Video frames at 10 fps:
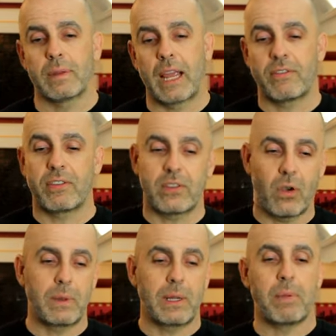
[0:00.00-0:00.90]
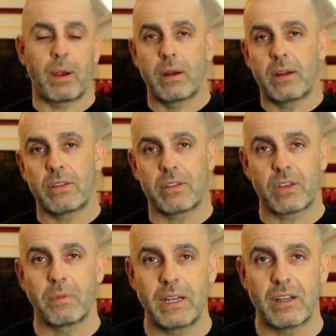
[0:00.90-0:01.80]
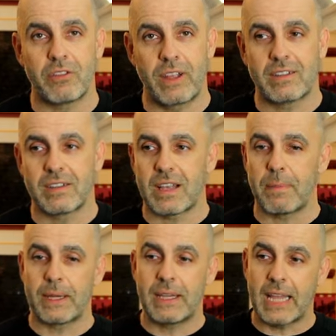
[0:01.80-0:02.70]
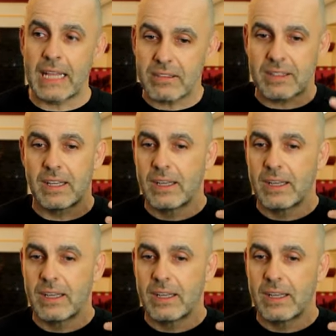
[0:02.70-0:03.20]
They have so many barriers and so many defenses up against